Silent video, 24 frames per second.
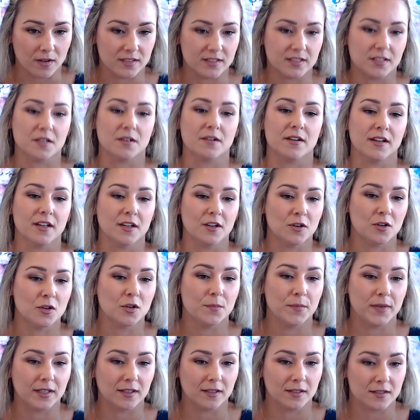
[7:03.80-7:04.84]
Ontario,
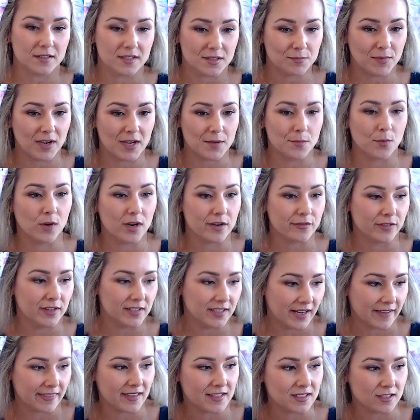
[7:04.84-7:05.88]
because my boyfriend
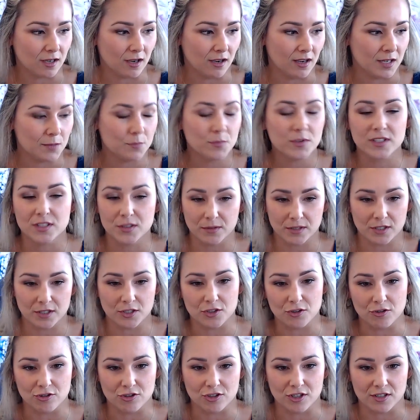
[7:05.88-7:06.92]
at the time was doing
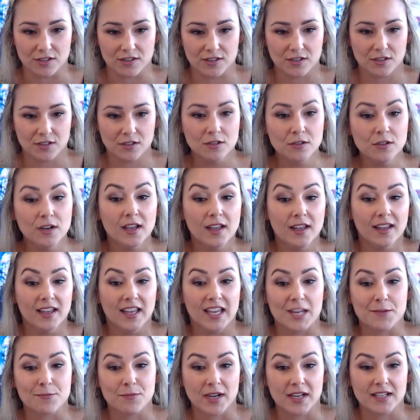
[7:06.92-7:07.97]
jiu-jitsu,
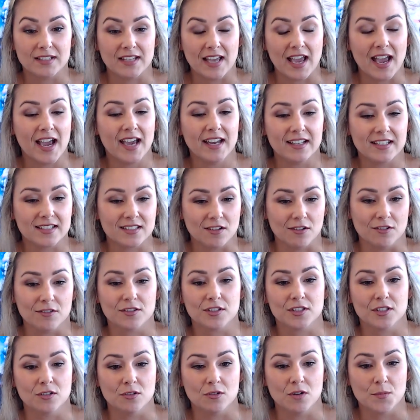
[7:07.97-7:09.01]
and my dad is
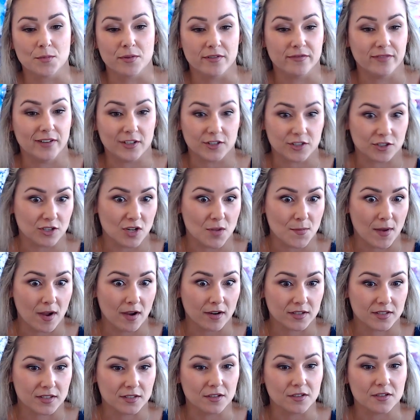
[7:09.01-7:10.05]
also a professional
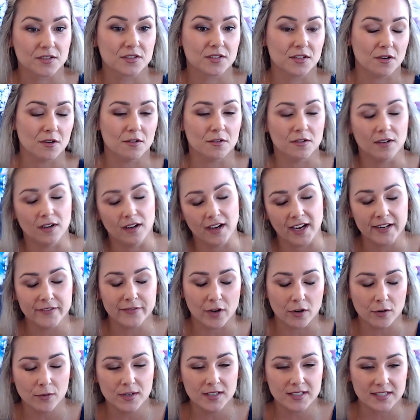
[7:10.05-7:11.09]
boxer. So I've
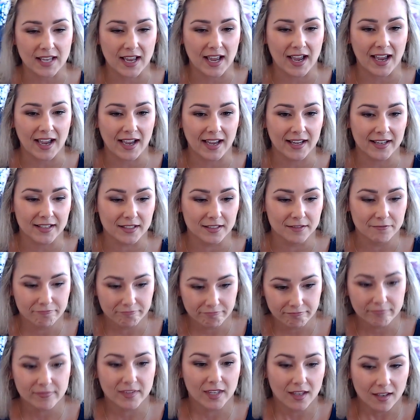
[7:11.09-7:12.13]
always had
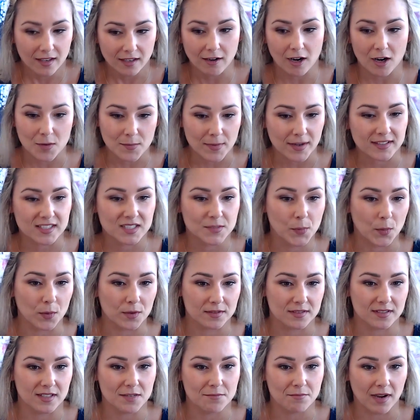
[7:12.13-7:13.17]
combat
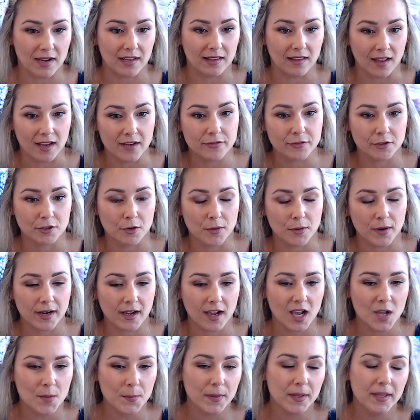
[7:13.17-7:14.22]
sports in my life growing
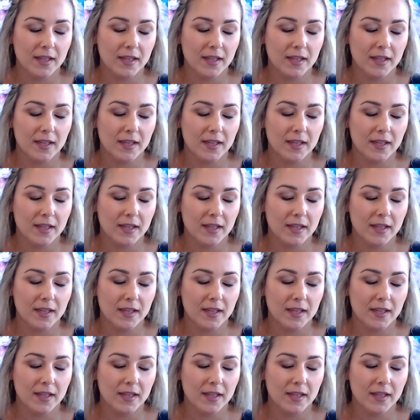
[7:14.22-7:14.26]
up,